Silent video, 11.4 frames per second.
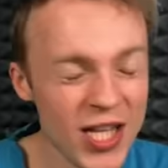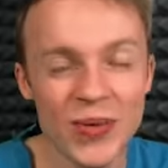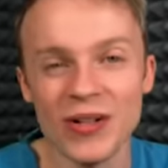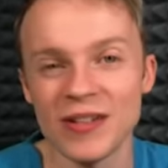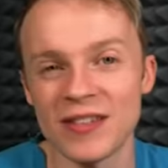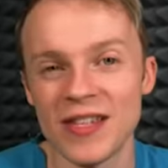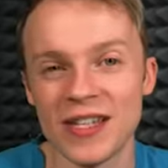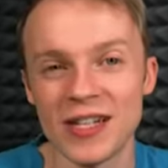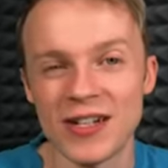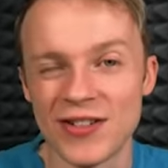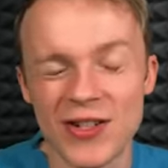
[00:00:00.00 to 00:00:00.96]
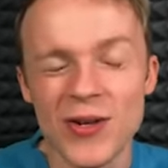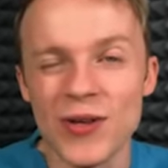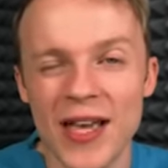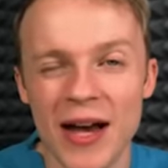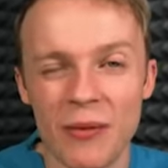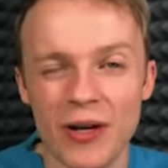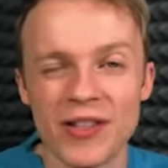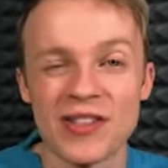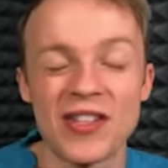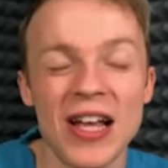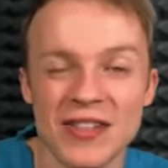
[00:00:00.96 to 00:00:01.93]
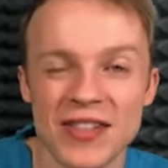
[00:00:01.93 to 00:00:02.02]
You wouldn't think it could do that when the
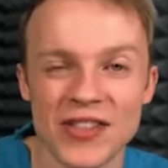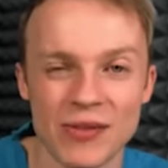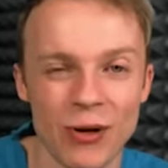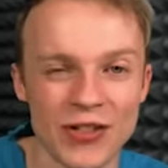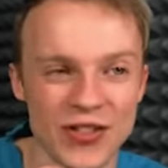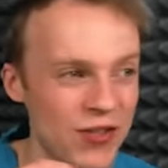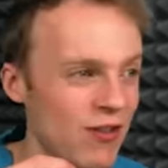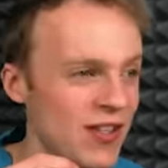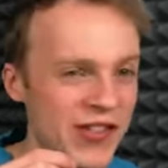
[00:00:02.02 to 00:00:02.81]
size of this monster